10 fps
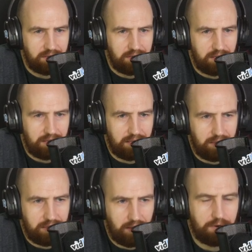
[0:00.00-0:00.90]

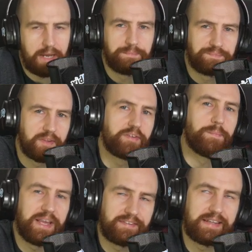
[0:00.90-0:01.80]
Uh, okay. So
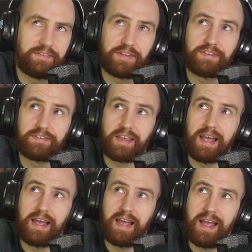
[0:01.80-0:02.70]
basically, this is
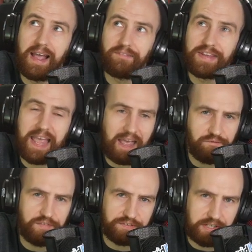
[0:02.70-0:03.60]
uh, the
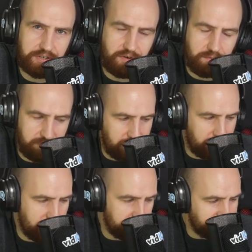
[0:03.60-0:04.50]
envy syndrome on
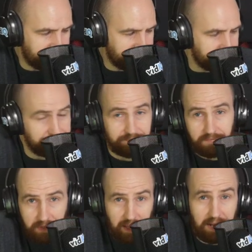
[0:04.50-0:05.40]
YouTube,
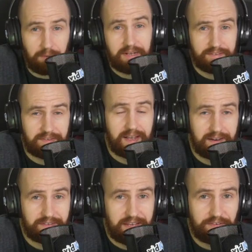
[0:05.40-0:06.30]
and I'm gonna I'm
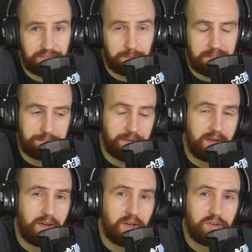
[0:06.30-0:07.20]
gonna say this simply:
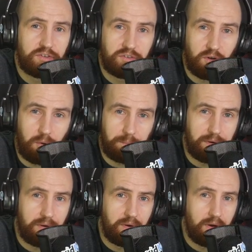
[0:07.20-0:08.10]
stop
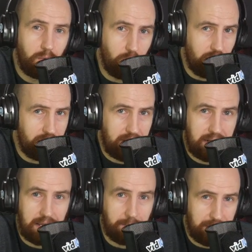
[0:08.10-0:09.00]

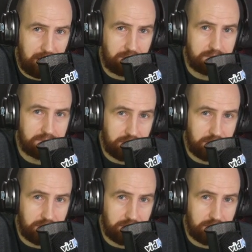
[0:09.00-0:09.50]
worrying about the